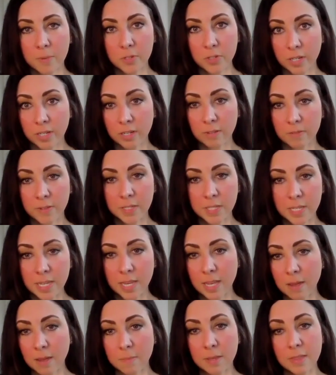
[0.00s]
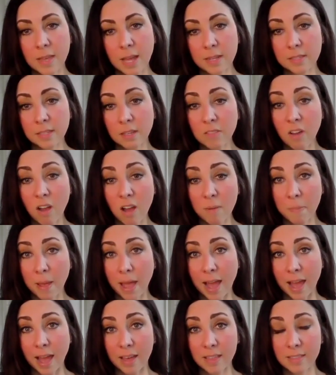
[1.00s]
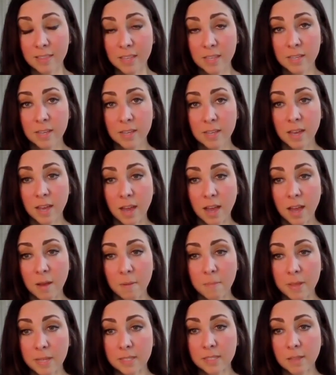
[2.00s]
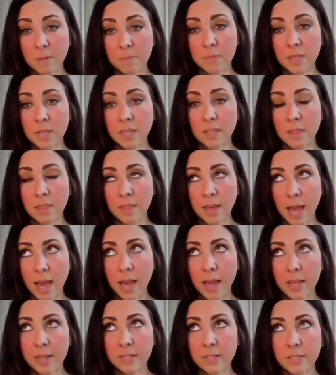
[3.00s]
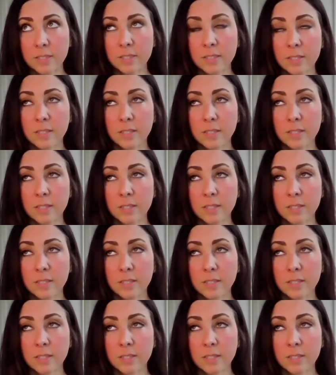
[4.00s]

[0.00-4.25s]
from adrenal fatigue, I mean, that's a long path. It's something that,